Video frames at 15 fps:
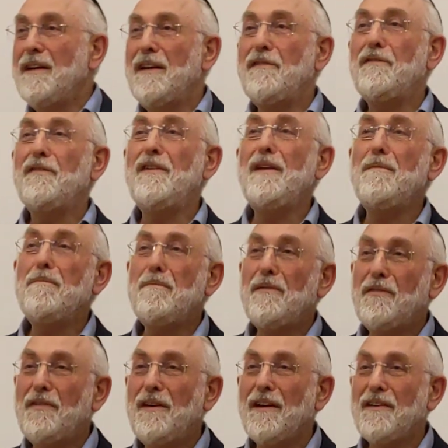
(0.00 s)
lifnim
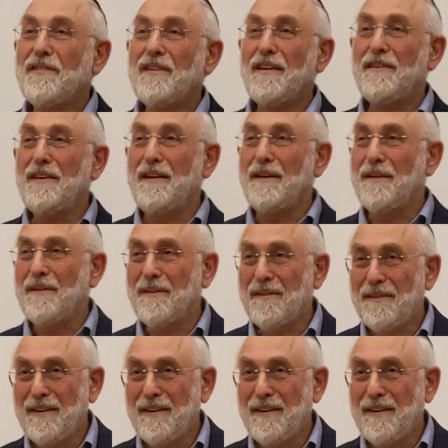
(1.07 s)
mishiras hadin.